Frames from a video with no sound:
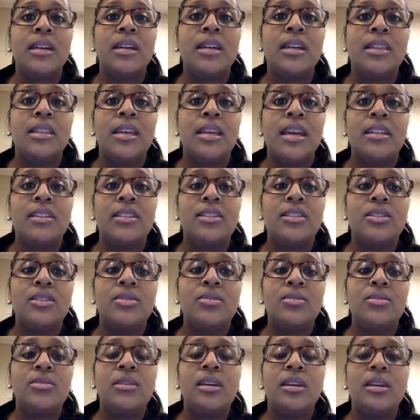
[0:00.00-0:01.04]
that
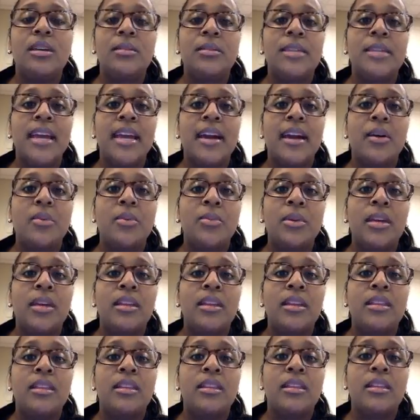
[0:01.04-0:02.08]
do come down
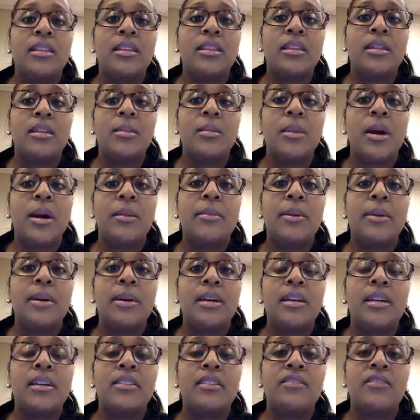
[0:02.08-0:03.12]
with the
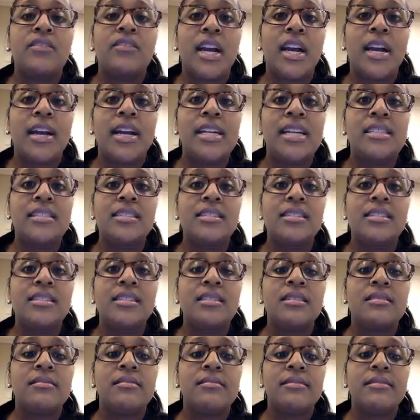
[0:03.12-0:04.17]
Marburg virus.
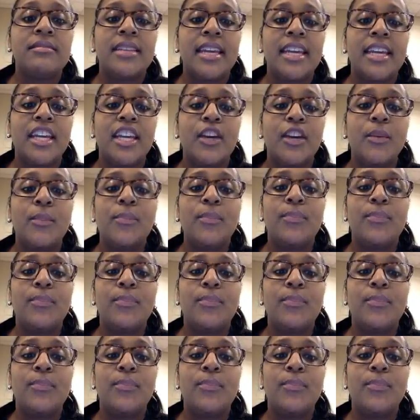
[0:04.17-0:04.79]
Thank you.